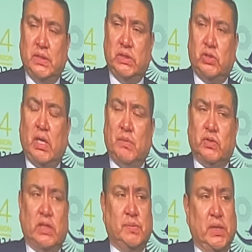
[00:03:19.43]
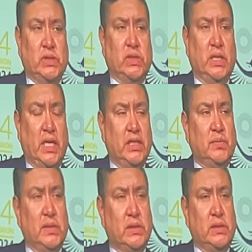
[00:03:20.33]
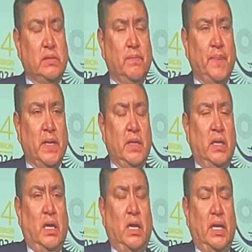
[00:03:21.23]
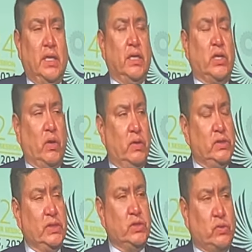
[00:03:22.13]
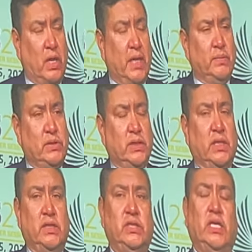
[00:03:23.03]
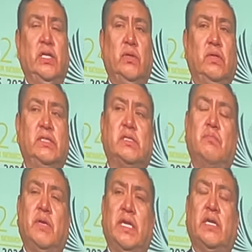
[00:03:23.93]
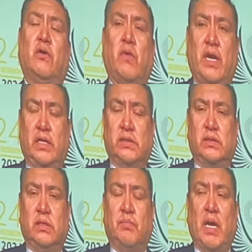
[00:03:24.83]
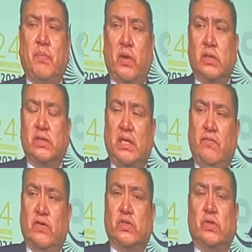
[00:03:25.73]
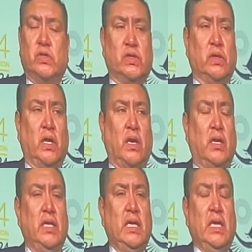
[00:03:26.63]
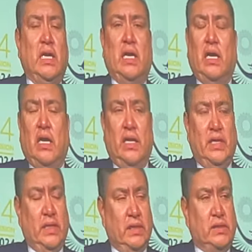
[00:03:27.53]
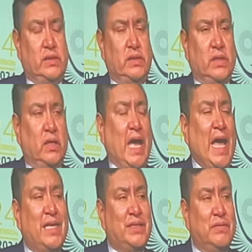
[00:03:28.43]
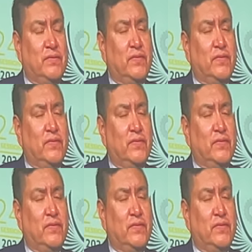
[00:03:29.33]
tribal transportation engagements. And encouraging tribes to continually submitting grants. The bipartisan infrastructure law is still active,